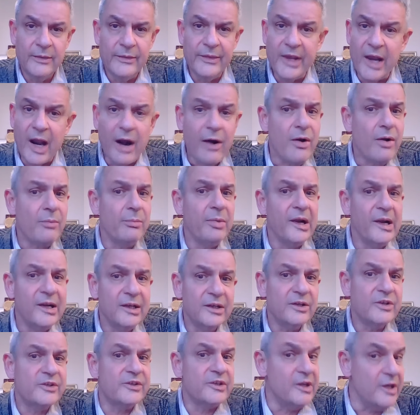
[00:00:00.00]
The Arab
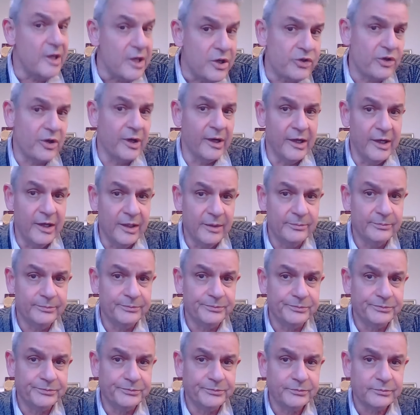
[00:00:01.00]
leaders initially
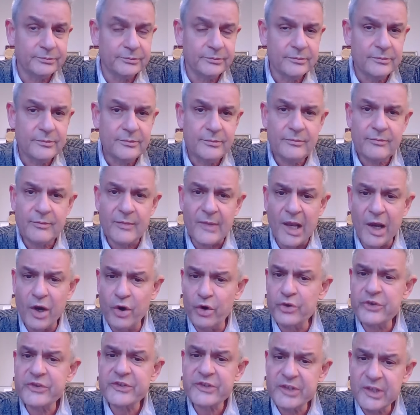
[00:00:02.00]

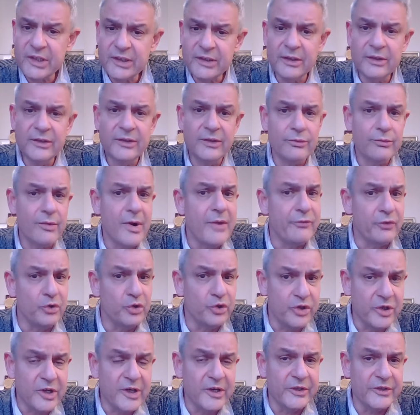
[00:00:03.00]
considered the
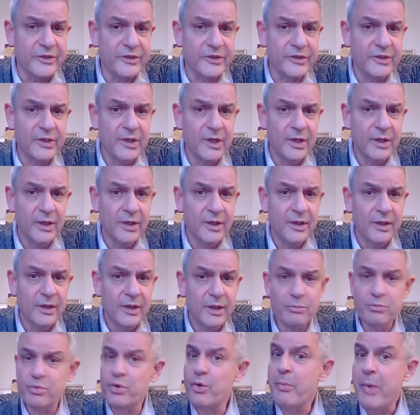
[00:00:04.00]
refugees
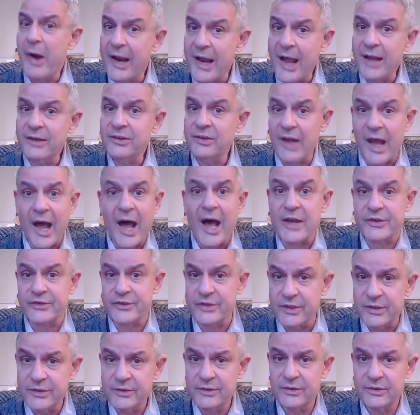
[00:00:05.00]
a propaganda
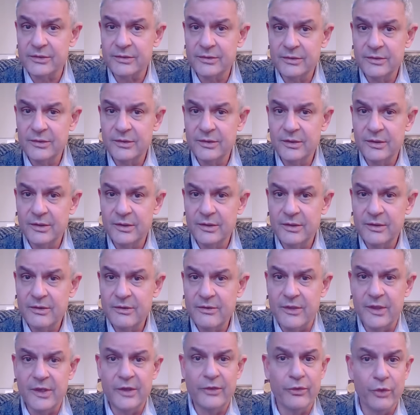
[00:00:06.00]
asset.
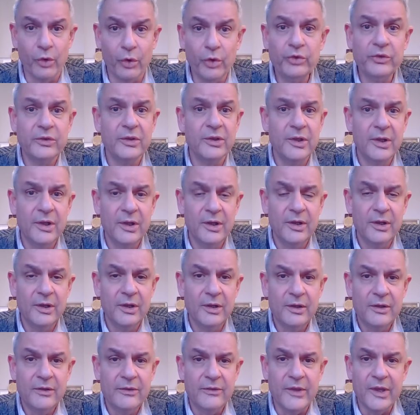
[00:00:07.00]
They thought
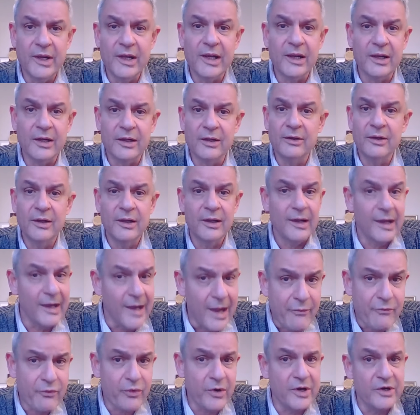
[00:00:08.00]
they can
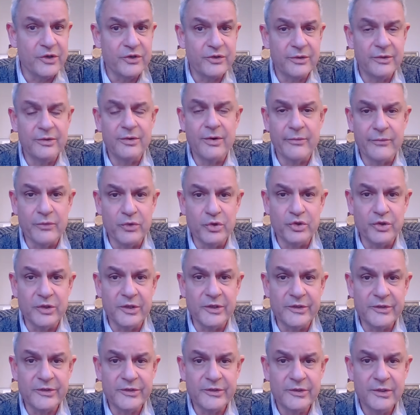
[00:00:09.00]
leverage the
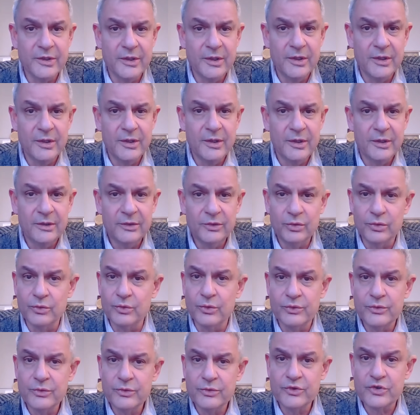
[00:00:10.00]
refugees
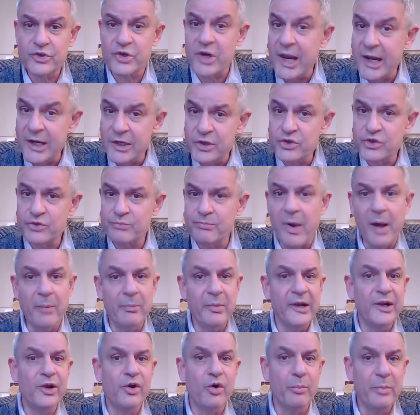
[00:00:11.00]
to change
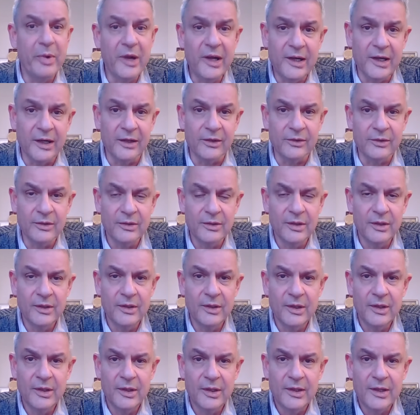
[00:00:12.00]
public opinion
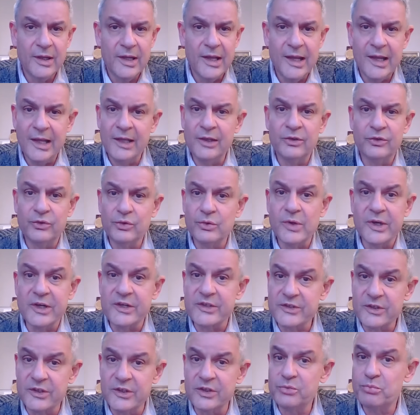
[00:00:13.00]
and to
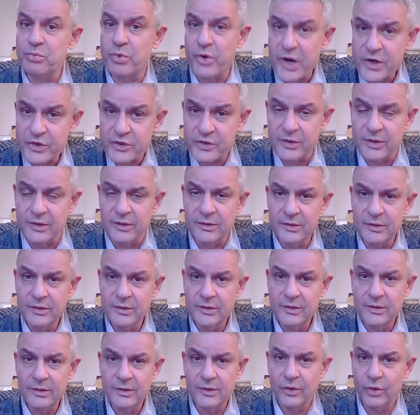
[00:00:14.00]
exert pressure
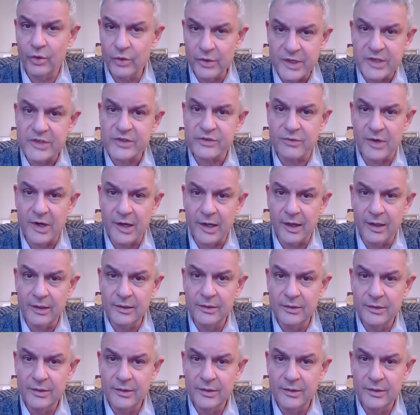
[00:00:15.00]
on Israel,